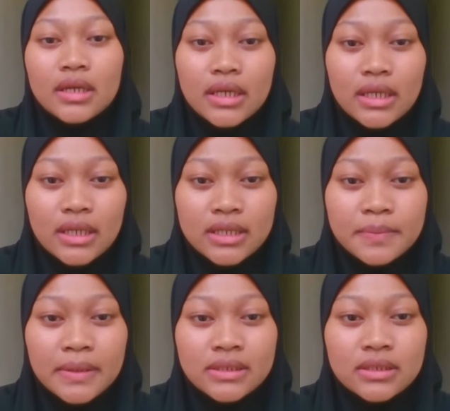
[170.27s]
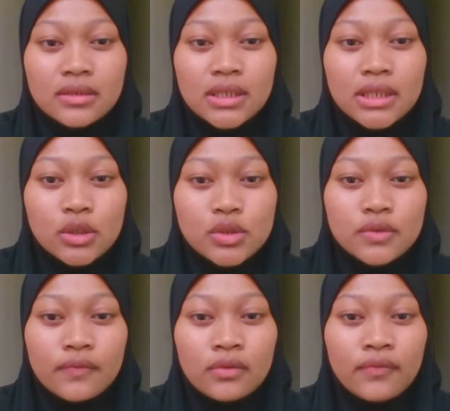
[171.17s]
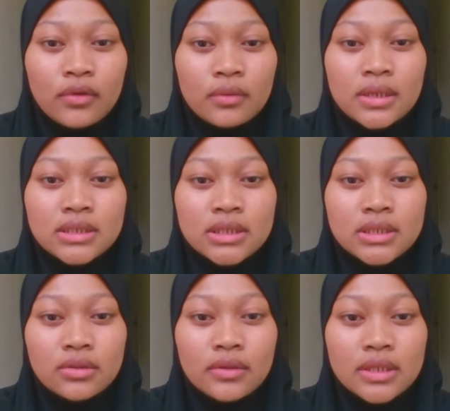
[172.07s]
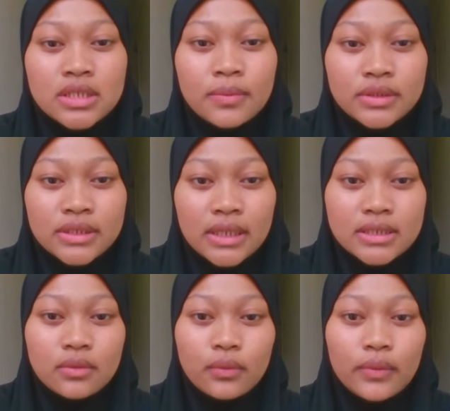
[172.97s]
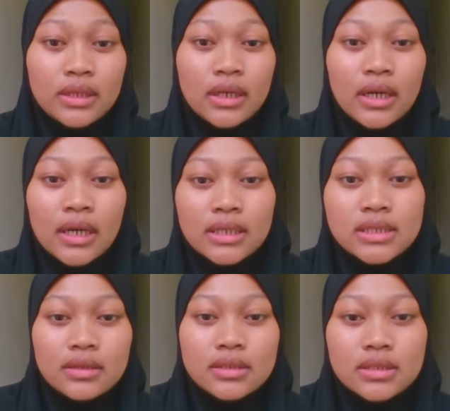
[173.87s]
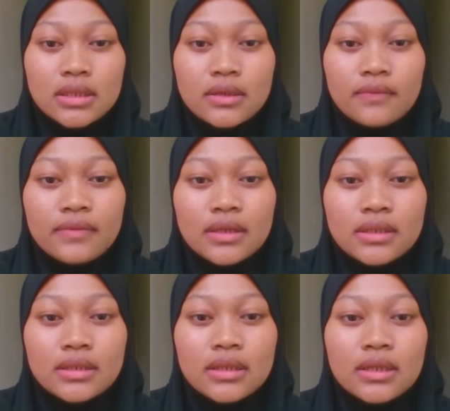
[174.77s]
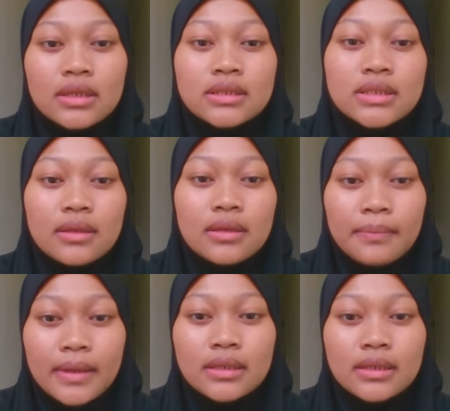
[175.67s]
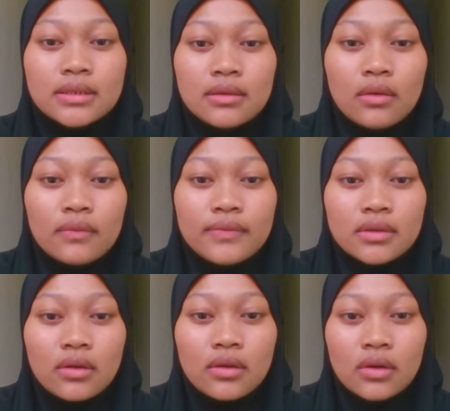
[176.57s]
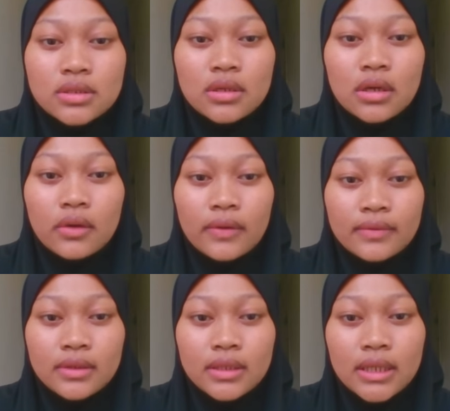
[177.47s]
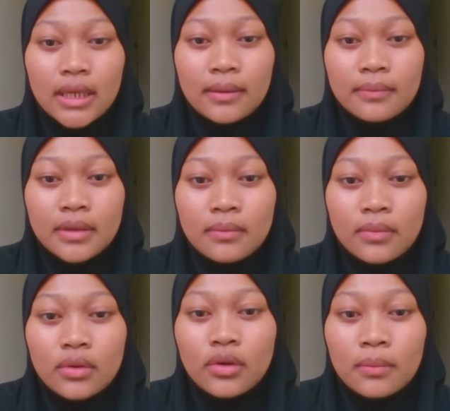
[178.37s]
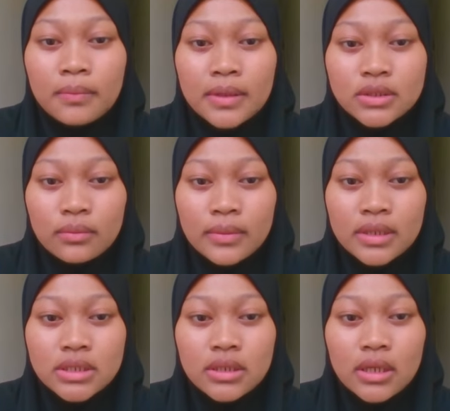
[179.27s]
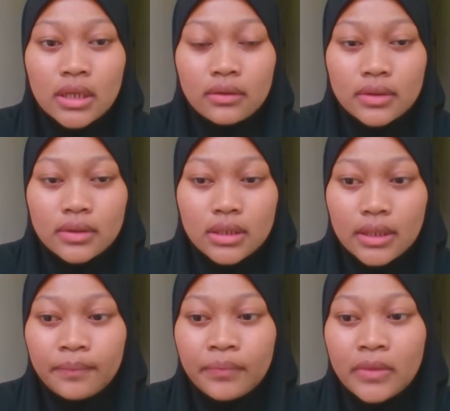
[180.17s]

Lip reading: It is particularly useful for multi-storage projects where the height significantly impact the overall cost. However, it can be more complex to measure accurately.